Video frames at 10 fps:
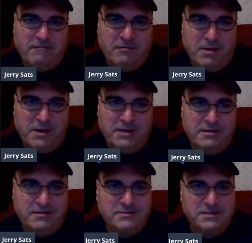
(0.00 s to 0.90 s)
everybody
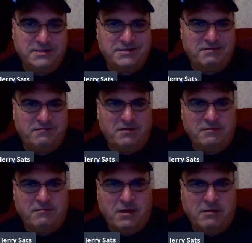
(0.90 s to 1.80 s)
does things
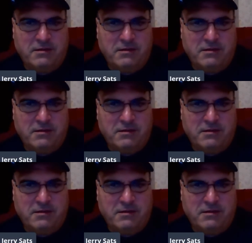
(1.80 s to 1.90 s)
different, right?